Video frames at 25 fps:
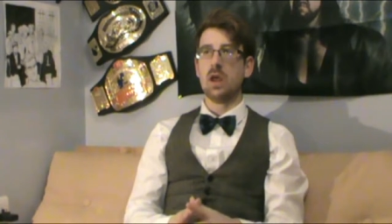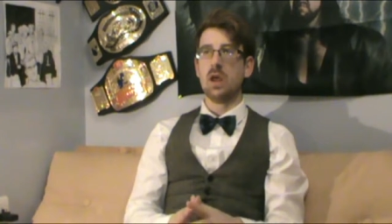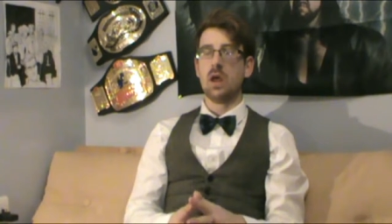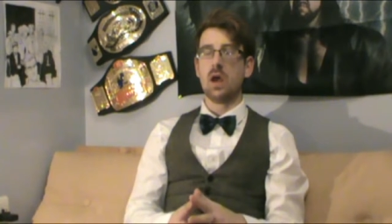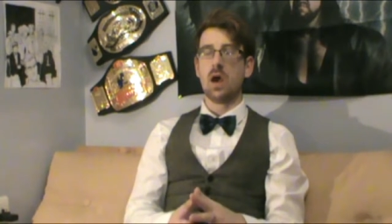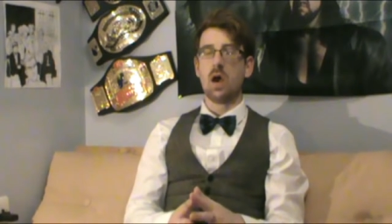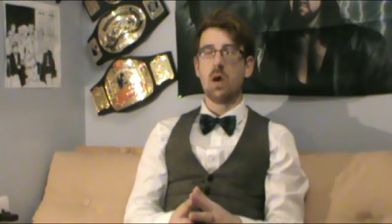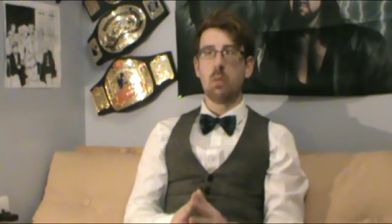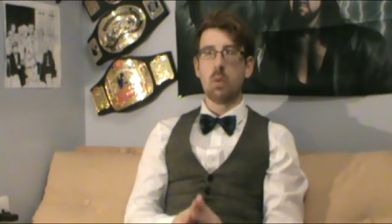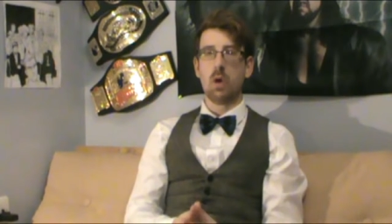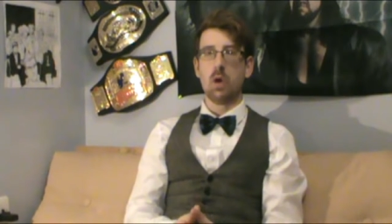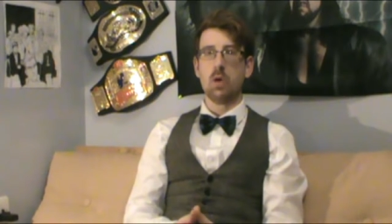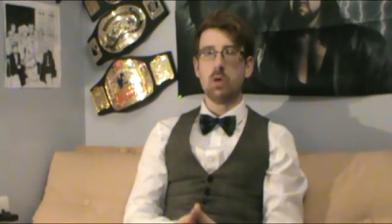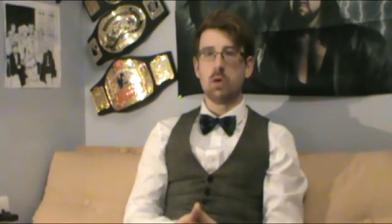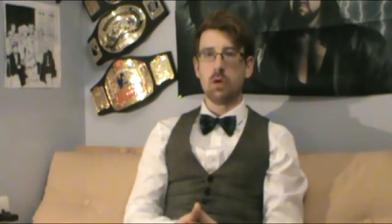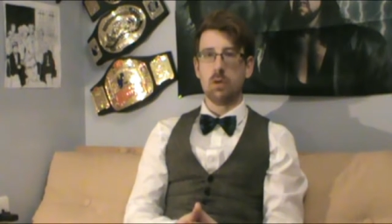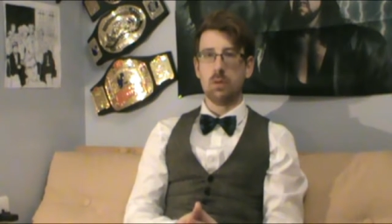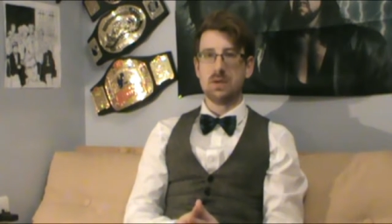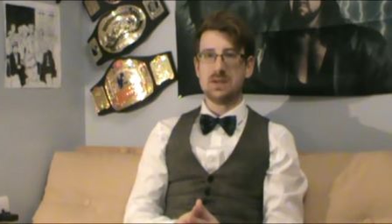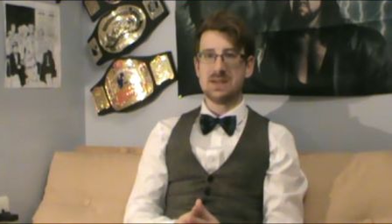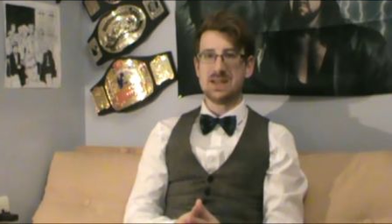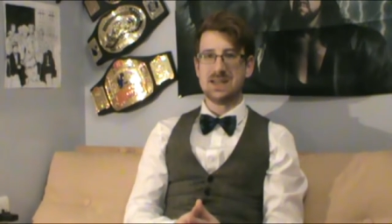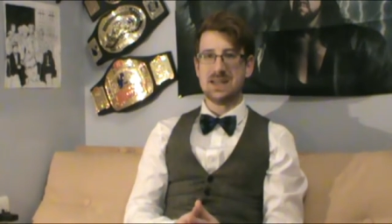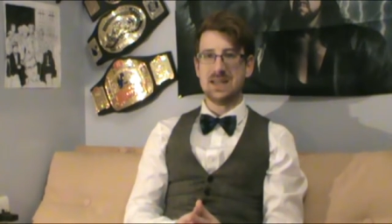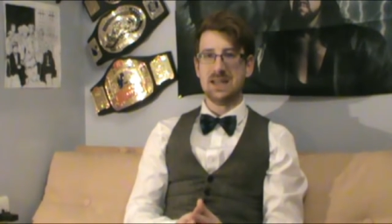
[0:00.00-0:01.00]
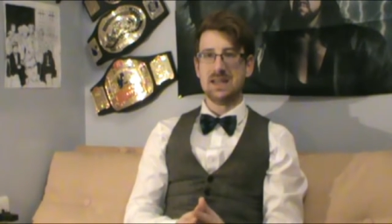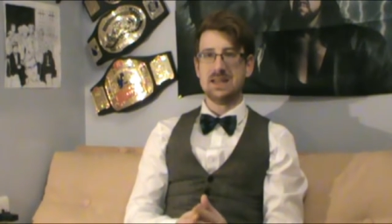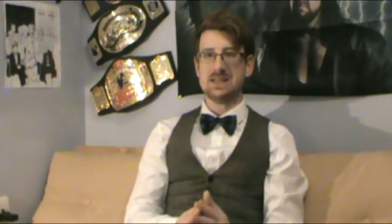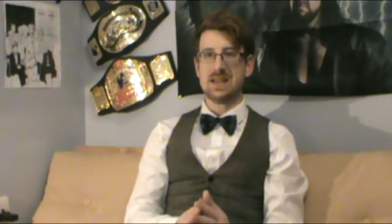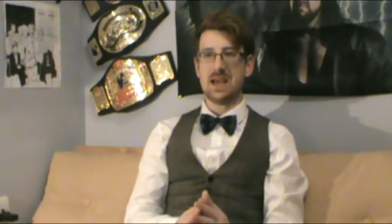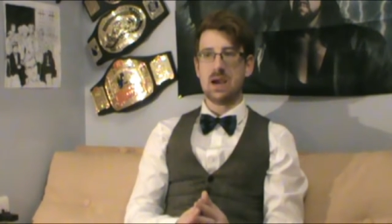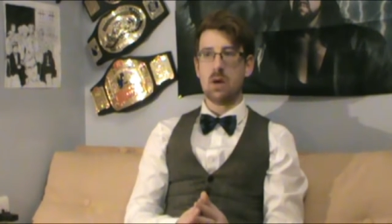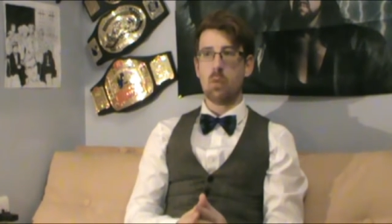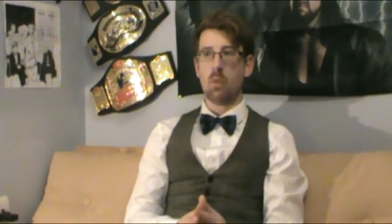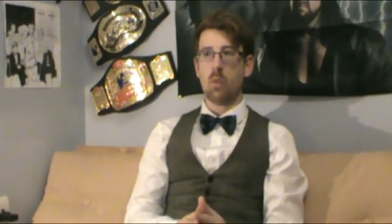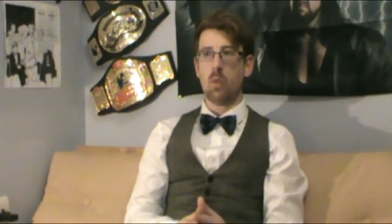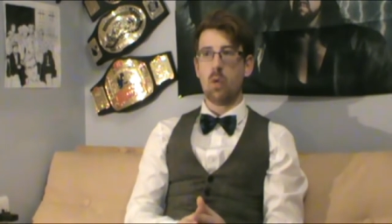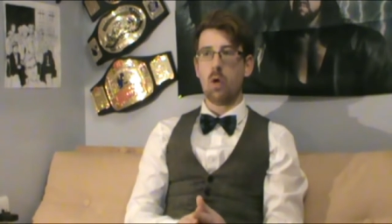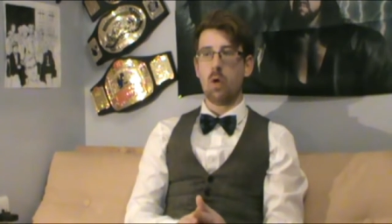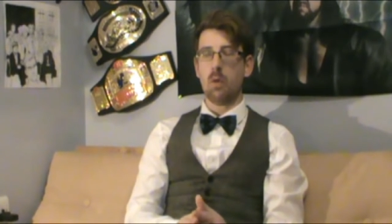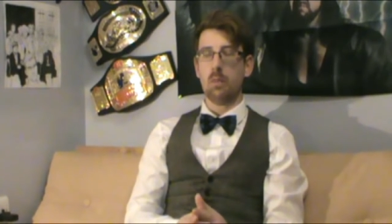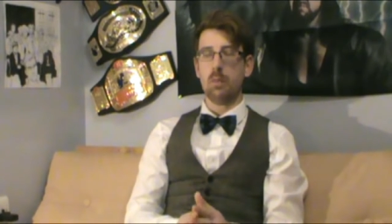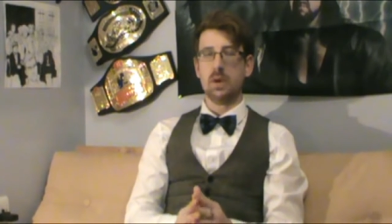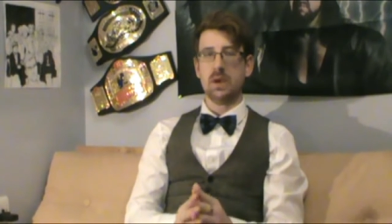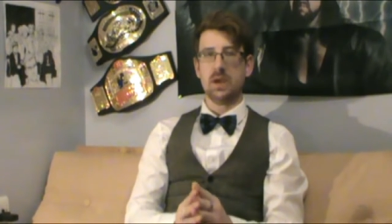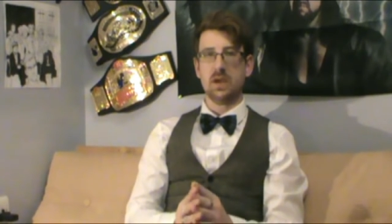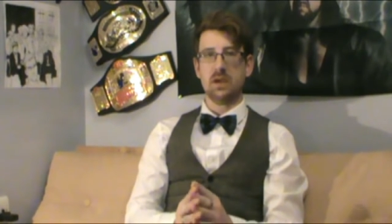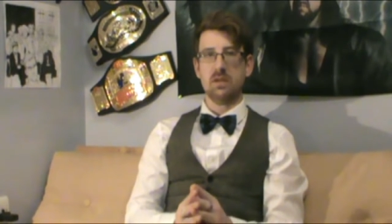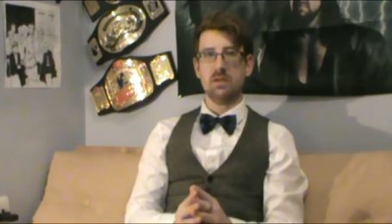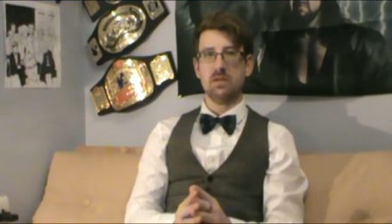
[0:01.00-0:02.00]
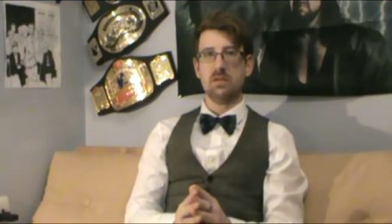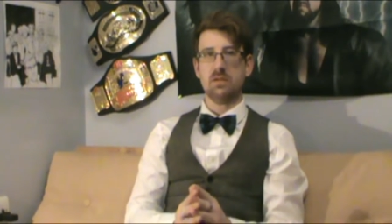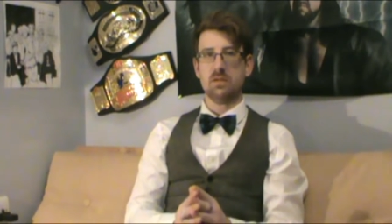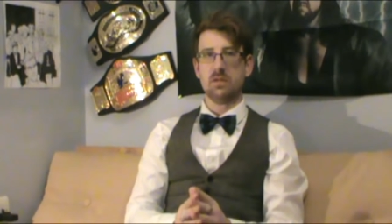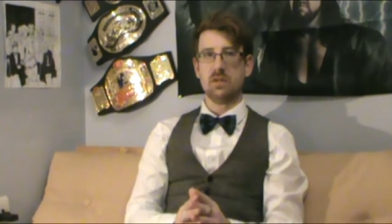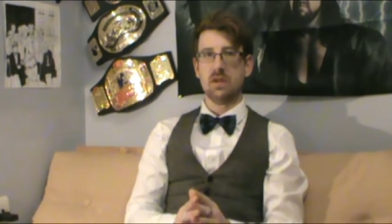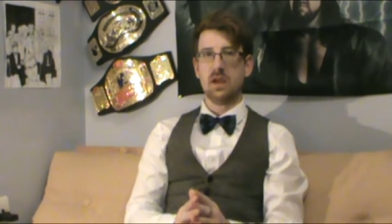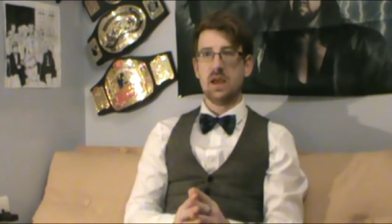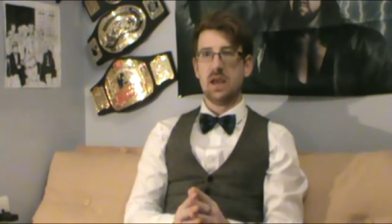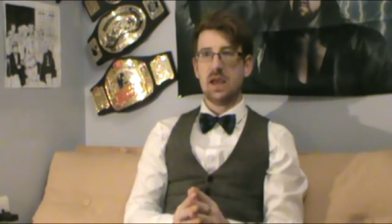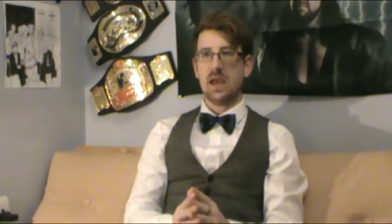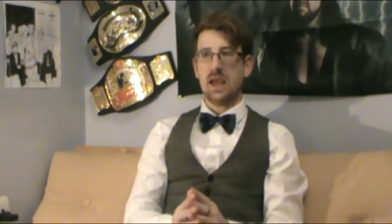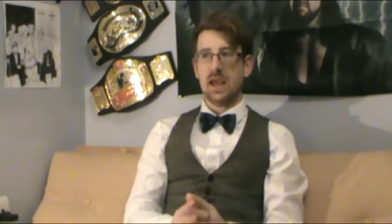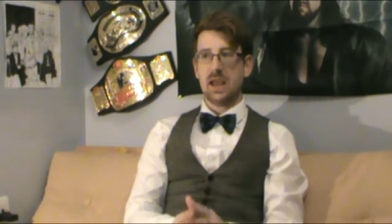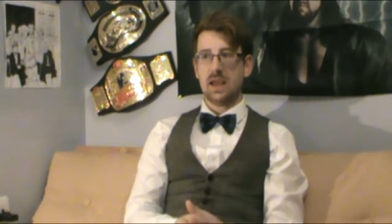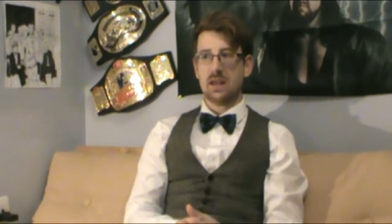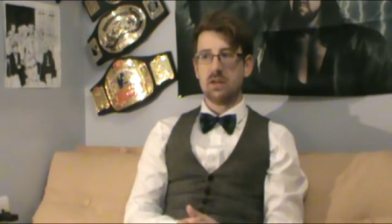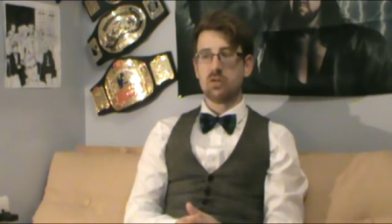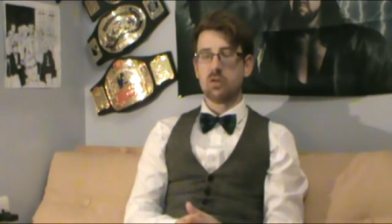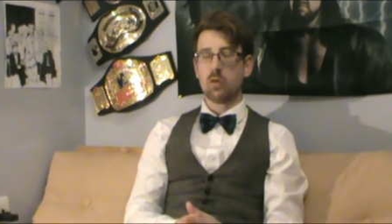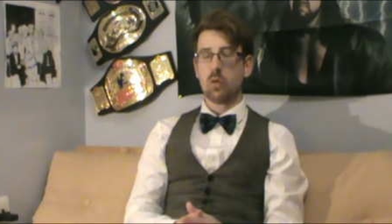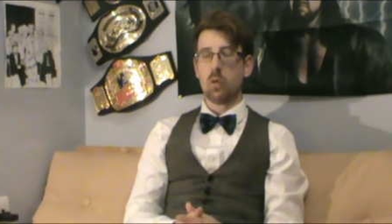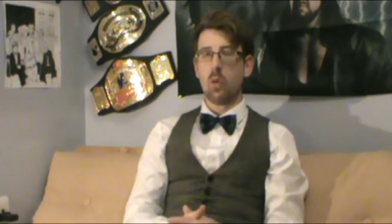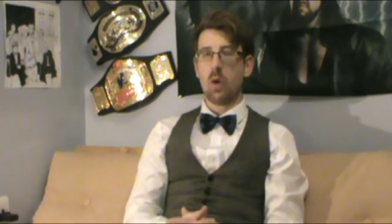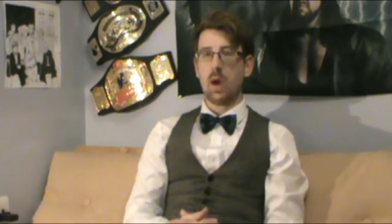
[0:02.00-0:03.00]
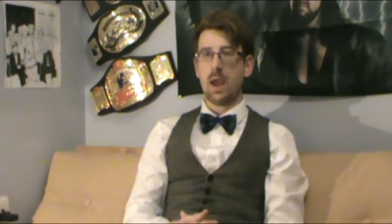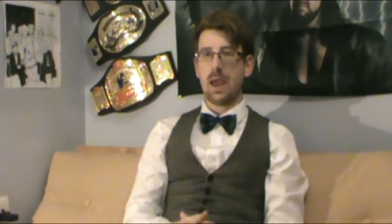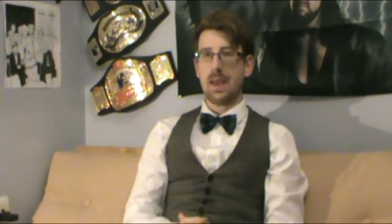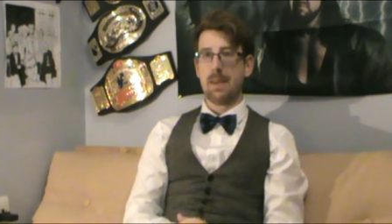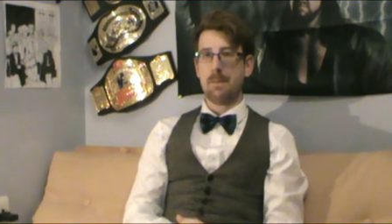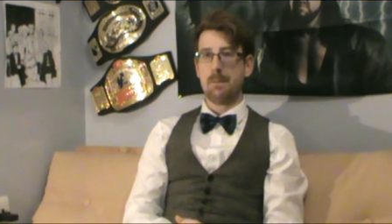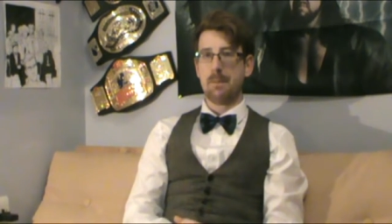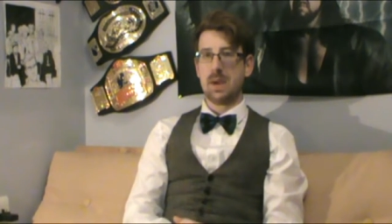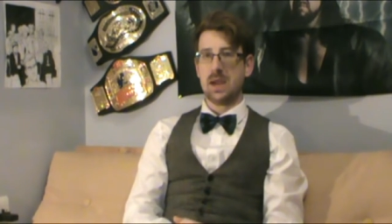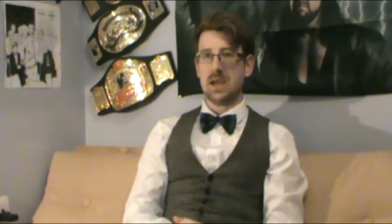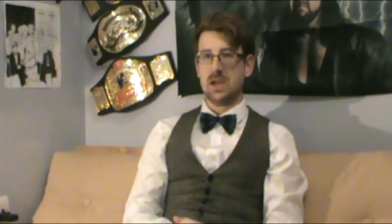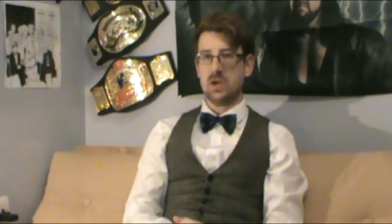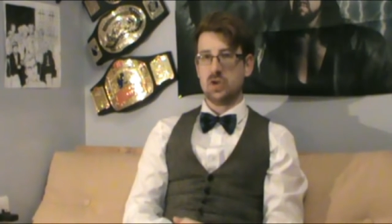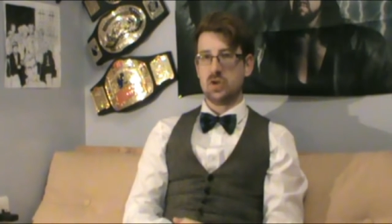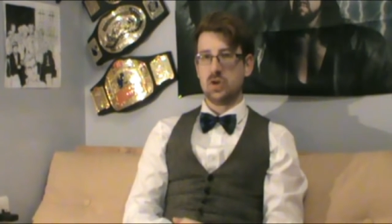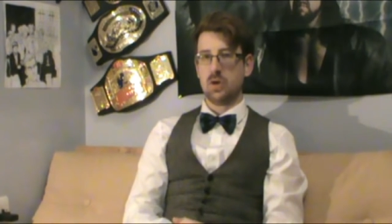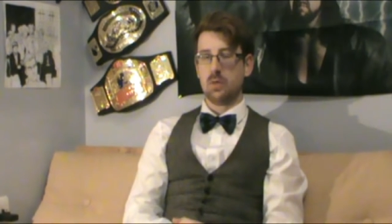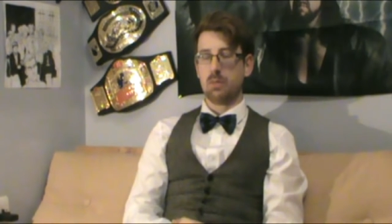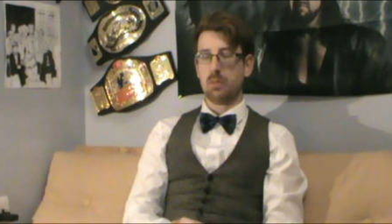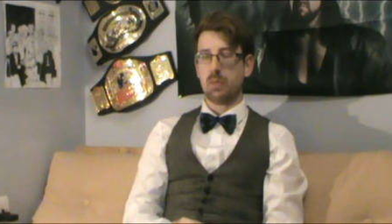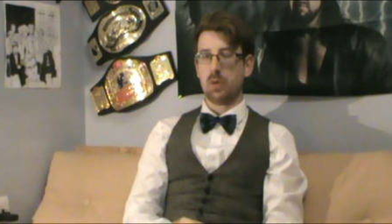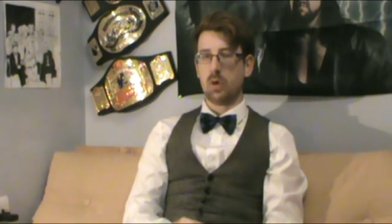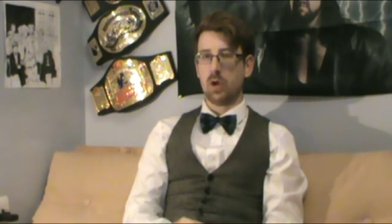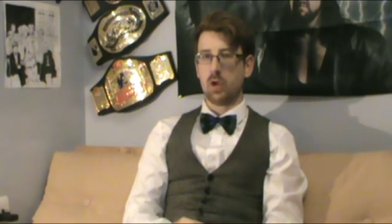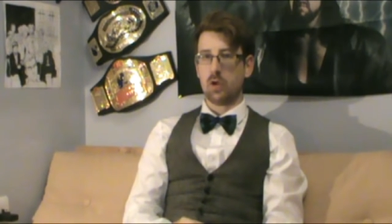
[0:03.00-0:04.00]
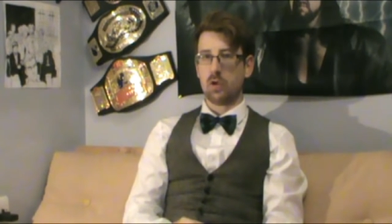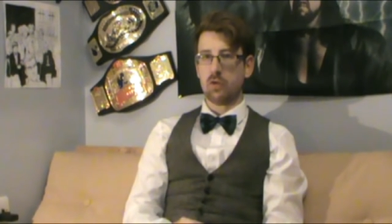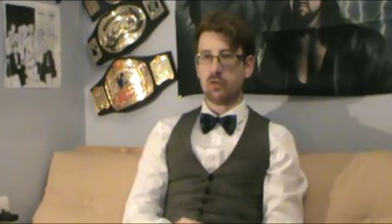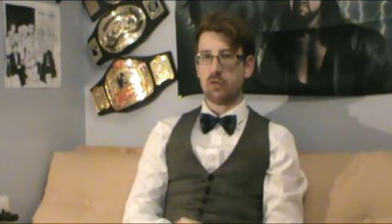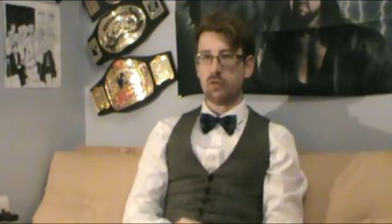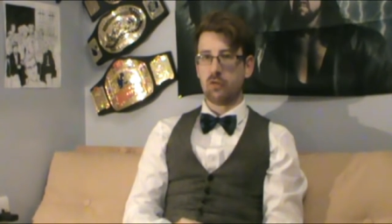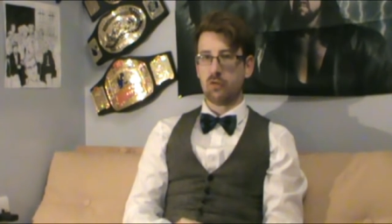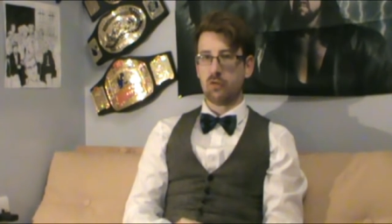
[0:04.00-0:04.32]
Uh, I won't go into detail what because it's quite a major plot